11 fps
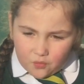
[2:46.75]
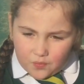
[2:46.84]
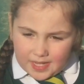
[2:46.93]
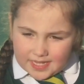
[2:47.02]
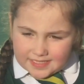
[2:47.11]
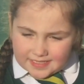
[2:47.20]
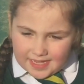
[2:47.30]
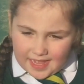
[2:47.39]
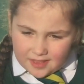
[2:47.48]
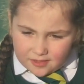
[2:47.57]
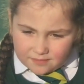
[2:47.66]
we
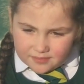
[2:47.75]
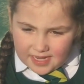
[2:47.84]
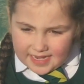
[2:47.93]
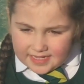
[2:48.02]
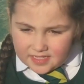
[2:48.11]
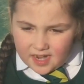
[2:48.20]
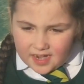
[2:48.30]
celebrate